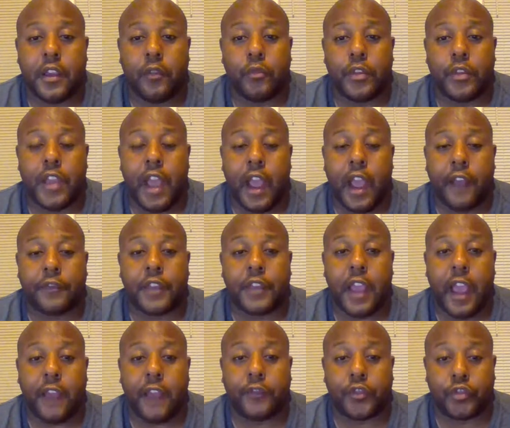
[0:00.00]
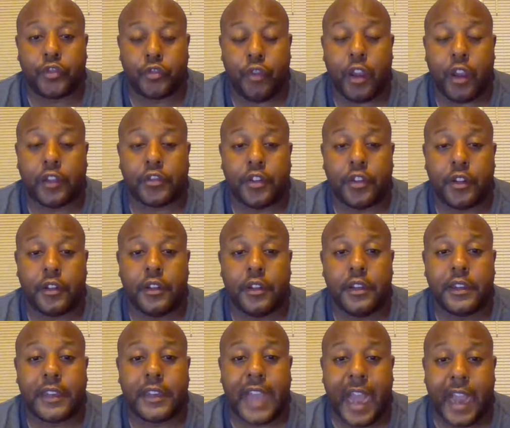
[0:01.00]
we have to have structure,
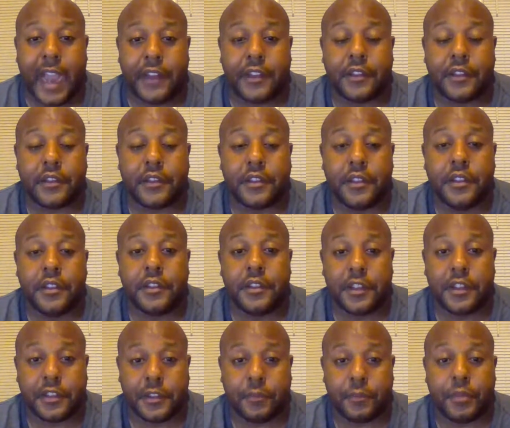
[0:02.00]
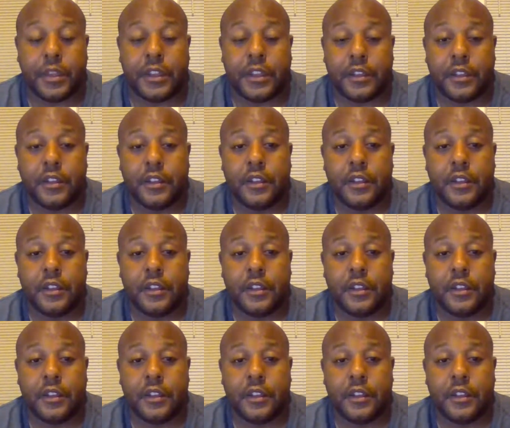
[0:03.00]
guidance, discipline.